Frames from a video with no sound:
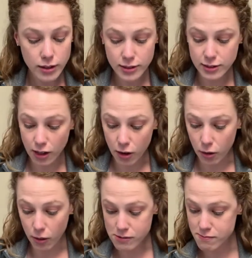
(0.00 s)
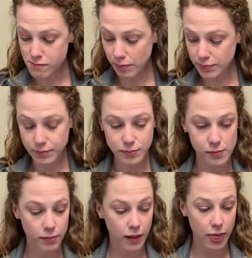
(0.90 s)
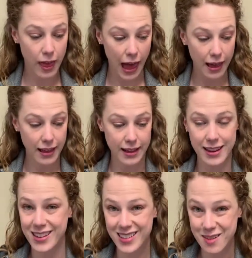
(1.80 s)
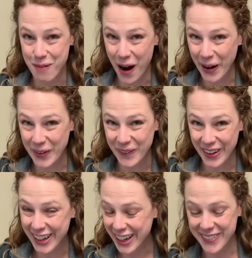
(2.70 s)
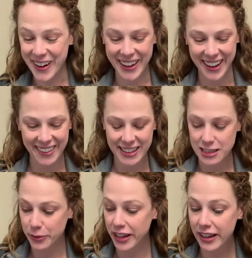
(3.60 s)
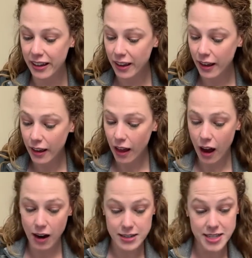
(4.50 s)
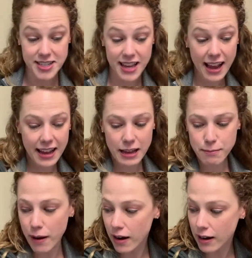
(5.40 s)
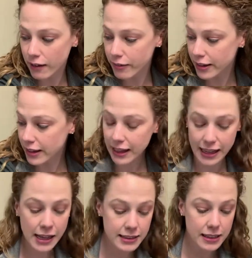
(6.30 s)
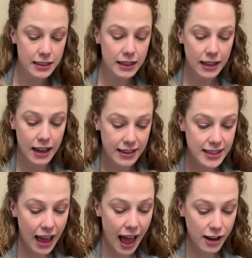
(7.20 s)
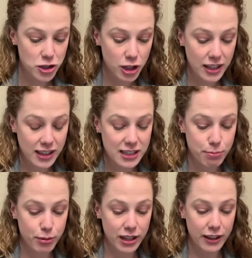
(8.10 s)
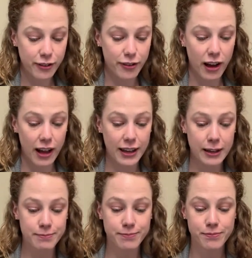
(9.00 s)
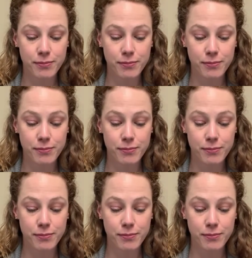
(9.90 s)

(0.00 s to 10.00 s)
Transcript: So that is part one of our kit this week. Our second part of the kit is actually this pretty fun